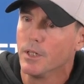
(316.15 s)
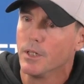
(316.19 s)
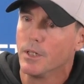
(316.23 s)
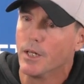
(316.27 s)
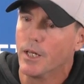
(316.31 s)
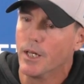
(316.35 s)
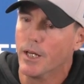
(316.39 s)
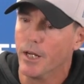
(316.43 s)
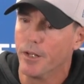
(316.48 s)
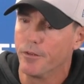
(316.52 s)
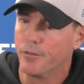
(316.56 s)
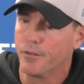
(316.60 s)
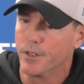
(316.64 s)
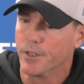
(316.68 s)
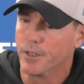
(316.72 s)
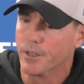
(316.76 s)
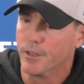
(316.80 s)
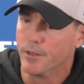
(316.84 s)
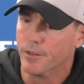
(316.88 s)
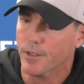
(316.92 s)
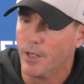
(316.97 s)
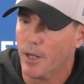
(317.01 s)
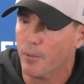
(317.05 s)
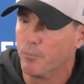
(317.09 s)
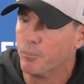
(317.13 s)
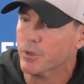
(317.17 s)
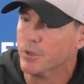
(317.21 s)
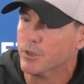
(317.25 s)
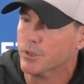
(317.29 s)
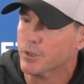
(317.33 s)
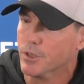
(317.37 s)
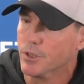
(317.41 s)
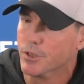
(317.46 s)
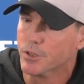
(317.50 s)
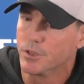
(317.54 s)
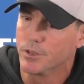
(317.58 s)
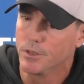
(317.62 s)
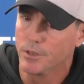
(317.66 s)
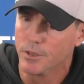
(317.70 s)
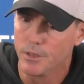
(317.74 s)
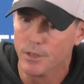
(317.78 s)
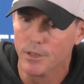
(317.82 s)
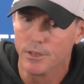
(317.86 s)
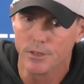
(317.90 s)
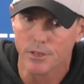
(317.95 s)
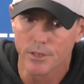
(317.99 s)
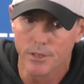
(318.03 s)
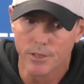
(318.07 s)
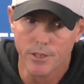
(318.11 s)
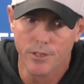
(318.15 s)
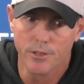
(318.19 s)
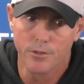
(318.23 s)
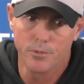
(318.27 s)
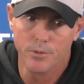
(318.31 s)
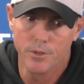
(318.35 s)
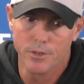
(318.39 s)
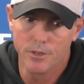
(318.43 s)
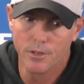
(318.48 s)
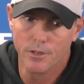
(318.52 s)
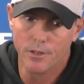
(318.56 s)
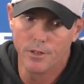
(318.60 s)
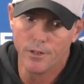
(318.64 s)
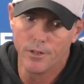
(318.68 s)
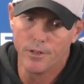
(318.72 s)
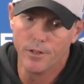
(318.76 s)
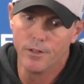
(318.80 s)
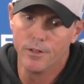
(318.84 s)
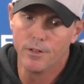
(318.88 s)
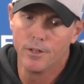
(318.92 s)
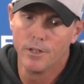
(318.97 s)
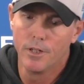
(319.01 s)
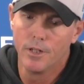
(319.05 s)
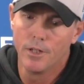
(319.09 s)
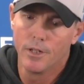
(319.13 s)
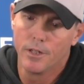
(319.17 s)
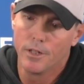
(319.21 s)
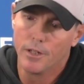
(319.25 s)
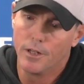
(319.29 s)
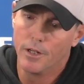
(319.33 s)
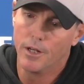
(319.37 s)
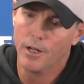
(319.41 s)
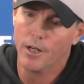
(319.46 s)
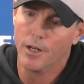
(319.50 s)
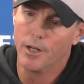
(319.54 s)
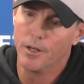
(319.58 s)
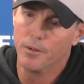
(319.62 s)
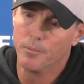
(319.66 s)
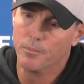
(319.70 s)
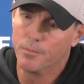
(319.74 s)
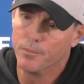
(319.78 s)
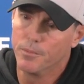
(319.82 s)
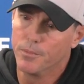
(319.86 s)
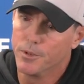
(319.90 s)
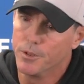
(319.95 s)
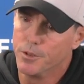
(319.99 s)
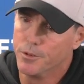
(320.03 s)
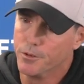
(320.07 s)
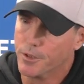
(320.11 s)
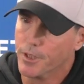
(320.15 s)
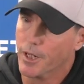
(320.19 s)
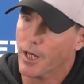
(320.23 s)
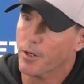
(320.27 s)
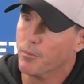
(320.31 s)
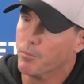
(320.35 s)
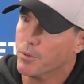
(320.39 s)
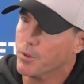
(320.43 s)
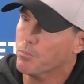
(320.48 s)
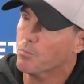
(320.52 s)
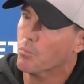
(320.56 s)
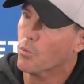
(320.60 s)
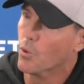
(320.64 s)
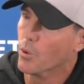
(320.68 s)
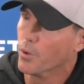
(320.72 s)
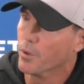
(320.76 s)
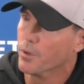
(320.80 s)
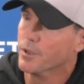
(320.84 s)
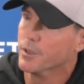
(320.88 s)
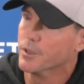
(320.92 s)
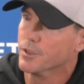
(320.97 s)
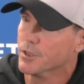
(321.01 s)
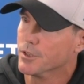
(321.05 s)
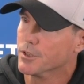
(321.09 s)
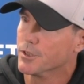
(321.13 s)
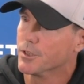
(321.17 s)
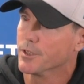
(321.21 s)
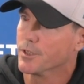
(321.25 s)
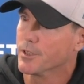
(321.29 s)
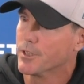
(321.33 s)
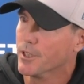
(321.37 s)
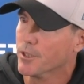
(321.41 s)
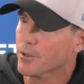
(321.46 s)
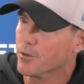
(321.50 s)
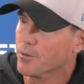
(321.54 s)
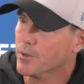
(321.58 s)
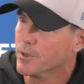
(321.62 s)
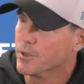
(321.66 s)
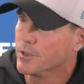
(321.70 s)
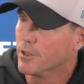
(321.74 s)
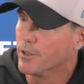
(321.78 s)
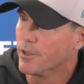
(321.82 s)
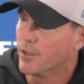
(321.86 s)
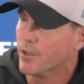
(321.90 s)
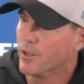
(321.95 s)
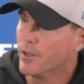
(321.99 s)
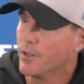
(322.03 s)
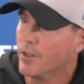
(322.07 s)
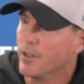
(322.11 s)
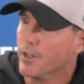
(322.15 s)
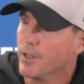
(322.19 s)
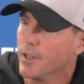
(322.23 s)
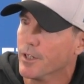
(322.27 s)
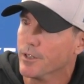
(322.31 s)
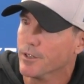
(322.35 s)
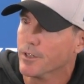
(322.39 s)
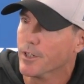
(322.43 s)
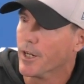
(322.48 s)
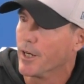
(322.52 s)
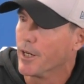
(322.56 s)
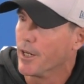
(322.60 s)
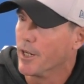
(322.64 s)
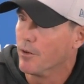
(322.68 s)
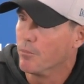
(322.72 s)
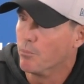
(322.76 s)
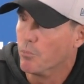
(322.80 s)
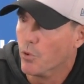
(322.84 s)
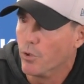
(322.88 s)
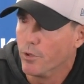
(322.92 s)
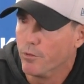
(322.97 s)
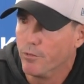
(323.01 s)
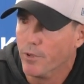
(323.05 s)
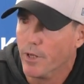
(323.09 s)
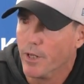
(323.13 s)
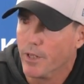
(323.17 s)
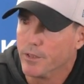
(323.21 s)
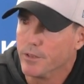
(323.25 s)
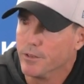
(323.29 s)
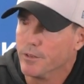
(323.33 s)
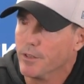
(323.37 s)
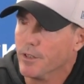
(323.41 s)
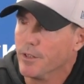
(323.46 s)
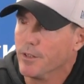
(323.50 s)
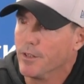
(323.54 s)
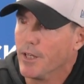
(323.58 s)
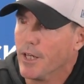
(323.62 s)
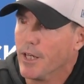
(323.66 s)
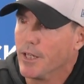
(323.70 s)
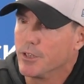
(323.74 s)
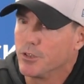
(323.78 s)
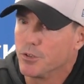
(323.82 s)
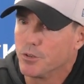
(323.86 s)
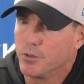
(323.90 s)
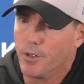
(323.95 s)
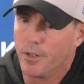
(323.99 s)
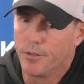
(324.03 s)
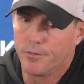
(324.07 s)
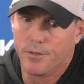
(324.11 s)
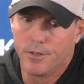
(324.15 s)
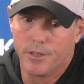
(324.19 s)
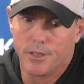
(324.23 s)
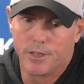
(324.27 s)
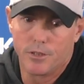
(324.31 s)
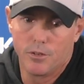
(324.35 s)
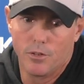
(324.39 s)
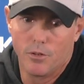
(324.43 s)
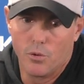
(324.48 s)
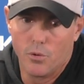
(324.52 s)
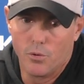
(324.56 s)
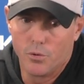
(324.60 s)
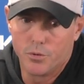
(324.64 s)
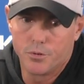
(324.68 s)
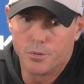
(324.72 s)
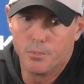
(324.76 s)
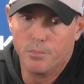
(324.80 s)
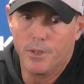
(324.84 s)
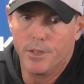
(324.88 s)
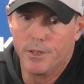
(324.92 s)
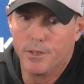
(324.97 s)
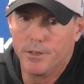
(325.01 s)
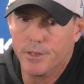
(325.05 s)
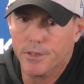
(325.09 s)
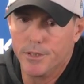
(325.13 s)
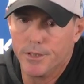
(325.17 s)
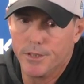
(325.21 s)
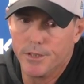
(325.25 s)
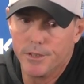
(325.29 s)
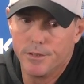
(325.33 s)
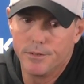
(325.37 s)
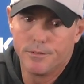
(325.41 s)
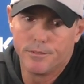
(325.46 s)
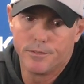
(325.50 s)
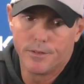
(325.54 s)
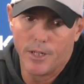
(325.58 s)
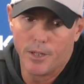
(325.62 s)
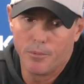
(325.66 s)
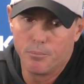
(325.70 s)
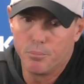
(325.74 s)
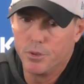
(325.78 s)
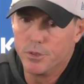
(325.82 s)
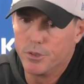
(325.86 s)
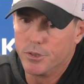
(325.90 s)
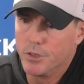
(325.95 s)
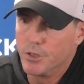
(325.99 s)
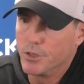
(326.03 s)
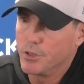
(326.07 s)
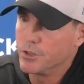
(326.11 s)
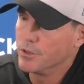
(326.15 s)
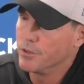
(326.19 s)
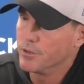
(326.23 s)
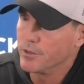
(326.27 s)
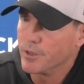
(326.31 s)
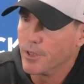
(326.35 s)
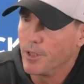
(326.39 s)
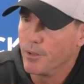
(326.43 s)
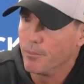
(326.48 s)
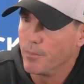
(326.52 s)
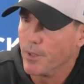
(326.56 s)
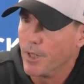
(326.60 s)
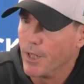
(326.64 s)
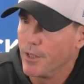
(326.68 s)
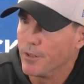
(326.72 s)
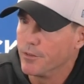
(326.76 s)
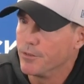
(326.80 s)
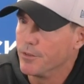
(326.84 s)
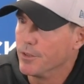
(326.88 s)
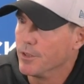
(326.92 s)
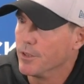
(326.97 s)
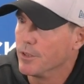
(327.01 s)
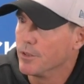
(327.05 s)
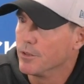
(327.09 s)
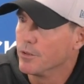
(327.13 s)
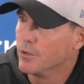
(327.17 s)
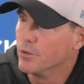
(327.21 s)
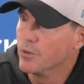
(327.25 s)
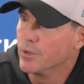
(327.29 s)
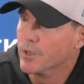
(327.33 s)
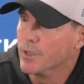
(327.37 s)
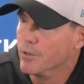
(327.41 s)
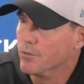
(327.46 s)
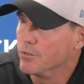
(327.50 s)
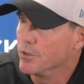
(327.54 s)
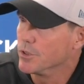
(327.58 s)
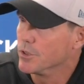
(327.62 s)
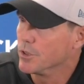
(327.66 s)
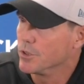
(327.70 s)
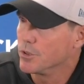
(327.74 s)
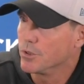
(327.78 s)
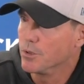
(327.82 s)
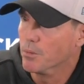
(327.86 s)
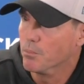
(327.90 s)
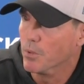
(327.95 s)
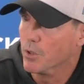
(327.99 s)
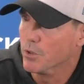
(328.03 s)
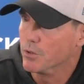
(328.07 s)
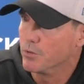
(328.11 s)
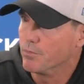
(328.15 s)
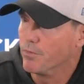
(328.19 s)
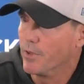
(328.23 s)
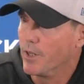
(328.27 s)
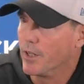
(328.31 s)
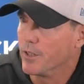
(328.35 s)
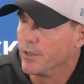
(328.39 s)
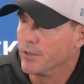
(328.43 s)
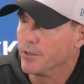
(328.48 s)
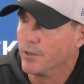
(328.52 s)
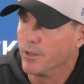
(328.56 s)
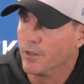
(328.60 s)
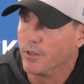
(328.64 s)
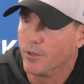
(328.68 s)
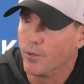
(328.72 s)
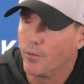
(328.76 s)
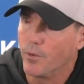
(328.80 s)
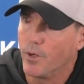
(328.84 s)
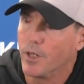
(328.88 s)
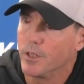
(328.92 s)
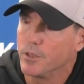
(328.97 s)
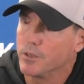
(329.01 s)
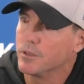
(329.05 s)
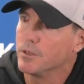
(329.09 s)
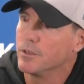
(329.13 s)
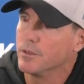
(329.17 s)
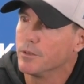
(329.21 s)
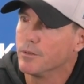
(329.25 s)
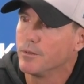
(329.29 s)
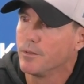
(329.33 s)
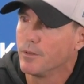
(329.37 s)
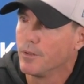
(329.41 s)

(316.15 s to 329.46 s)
And I think at that position as a kick returner, um, you got to be more than just a kick returner and you got to have more value than that. So I think ultimately that position will come down to who gives us the most value on the roster.